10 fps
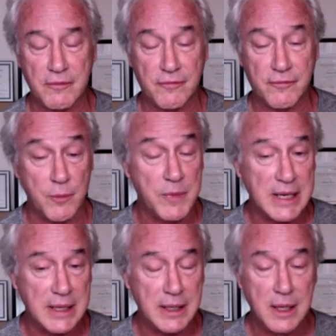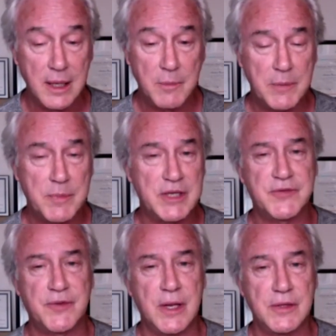for me, my best
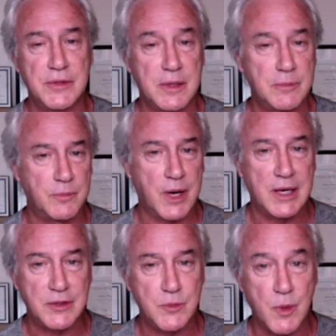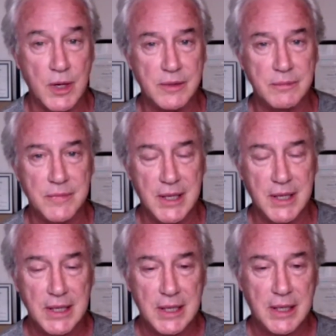friends, and Brad is one of them.
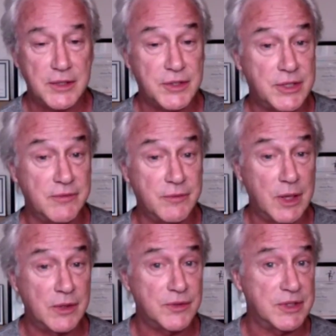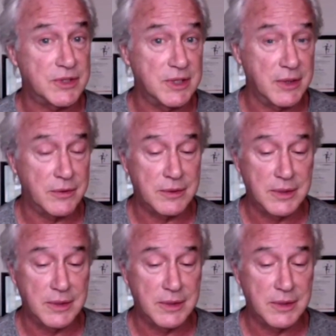Steve Wells is another.